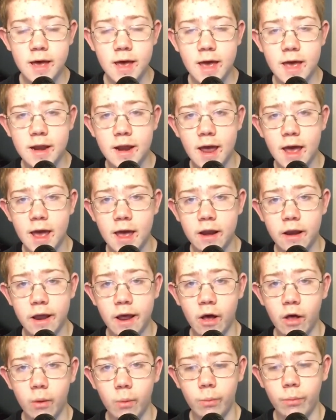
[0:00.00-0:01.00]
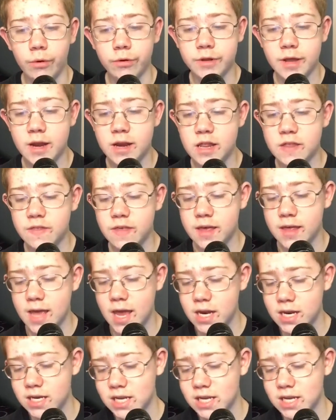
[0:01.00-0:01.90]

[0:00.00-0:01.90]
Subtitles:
and had almost anything any